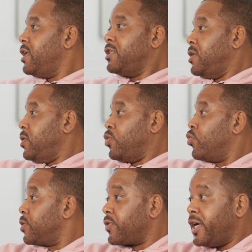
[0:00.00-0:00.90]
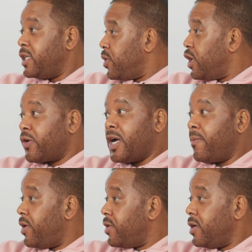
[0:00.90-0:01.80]
She was raised with her
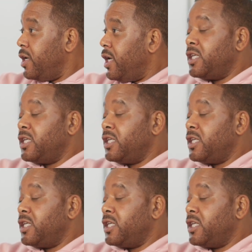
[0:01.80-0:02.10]
grandmother,